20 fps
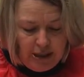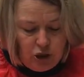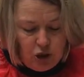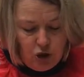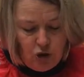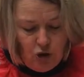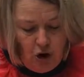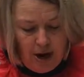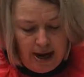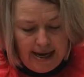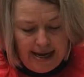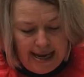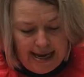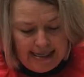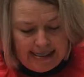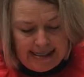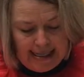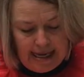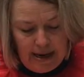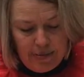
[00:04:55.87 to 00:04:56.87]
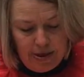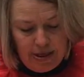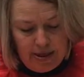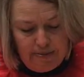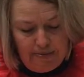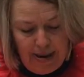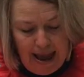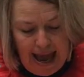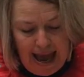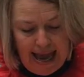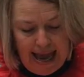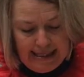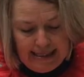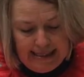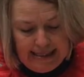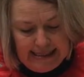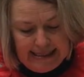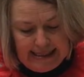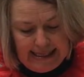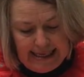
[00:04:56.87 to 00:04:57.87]
try and get some of the
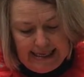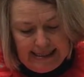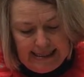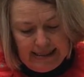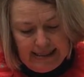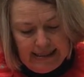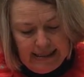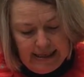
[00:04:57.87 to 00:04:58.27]
patterns in.